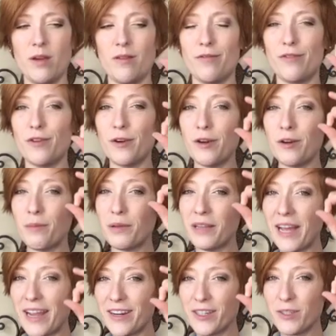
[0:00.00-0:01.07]
For
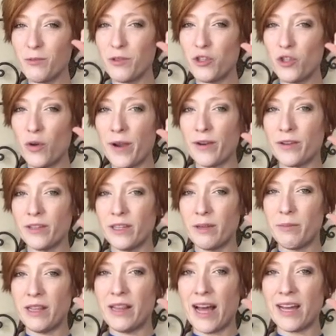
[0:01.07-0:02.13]
players with joint or
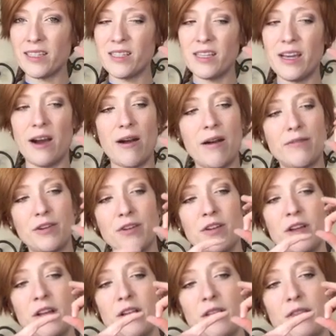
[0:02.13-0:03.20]
ligament laxity, however,
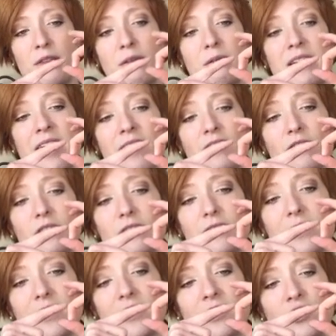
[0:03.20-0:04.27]
the
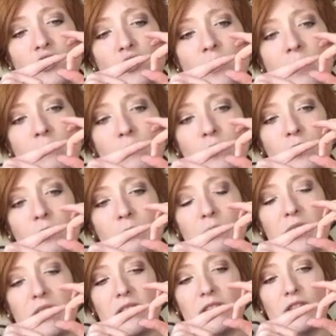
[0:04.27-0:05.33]
knuckle in the joint will
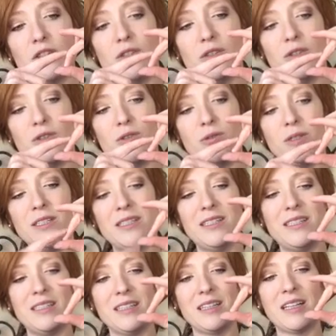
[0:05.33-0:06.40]
appear to
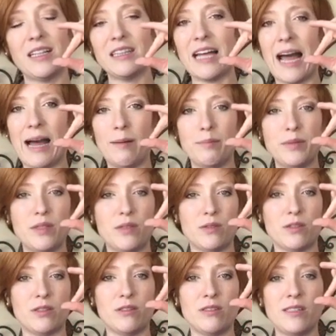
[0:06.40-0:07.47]
collapse
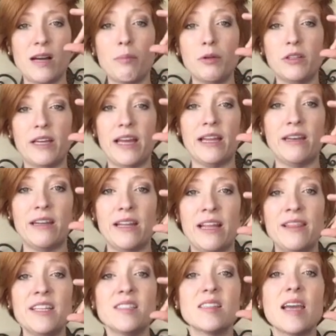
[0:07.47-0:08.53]
or double in,
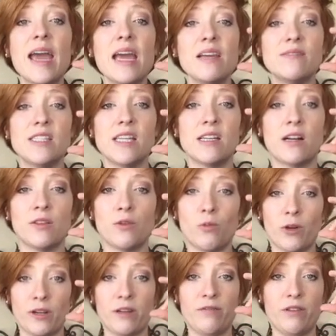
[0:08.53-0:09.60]
and this caves in on the
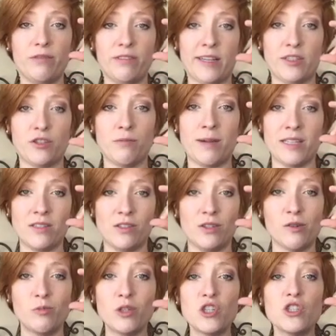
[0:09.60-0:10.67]
work of the flexor
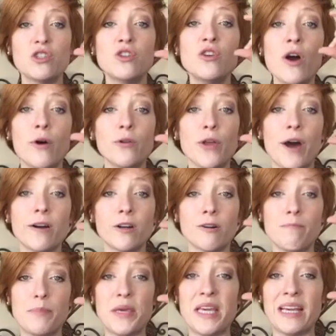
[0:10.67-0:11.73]
muscle, which is no
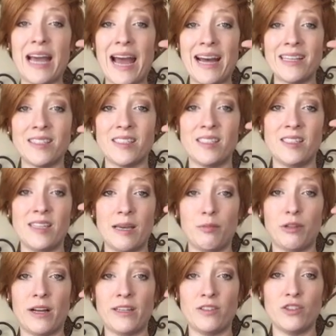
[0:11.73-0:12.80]
longer being asked to
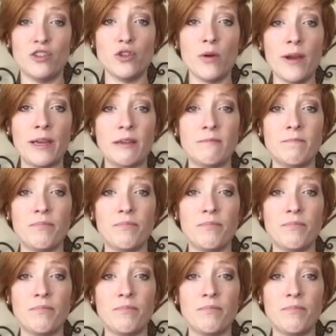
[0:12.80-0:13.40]
stabilize the joint.